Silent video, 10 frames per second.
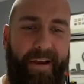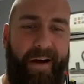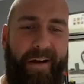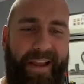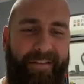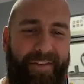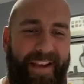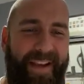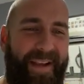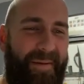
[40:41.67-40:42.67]

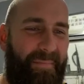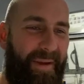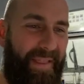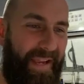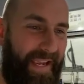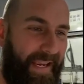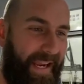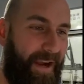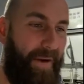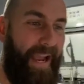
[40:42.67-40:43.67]
live, but there you go.